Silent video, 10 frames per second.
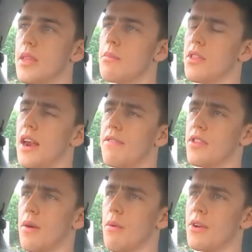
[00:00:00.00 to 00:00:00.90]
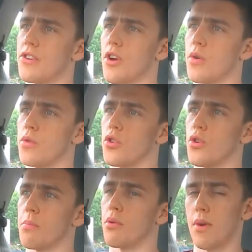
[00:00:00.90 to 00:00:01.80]
But then after that we went to go
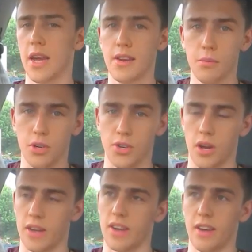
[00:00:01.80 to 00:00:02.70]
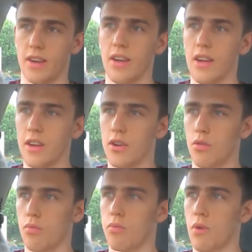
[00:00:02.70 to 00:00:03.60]
to Parade, which is like a
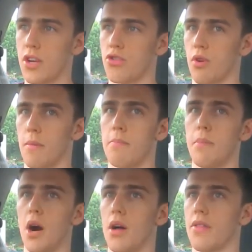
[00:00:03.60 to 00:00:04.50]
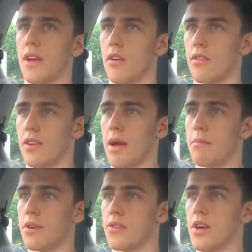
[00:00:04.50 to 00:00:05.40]
restaurant bar thing on
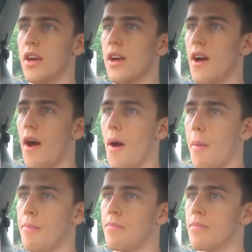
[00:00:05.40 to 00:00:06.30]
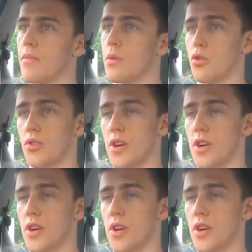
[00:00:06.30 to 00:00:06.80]
campus, which was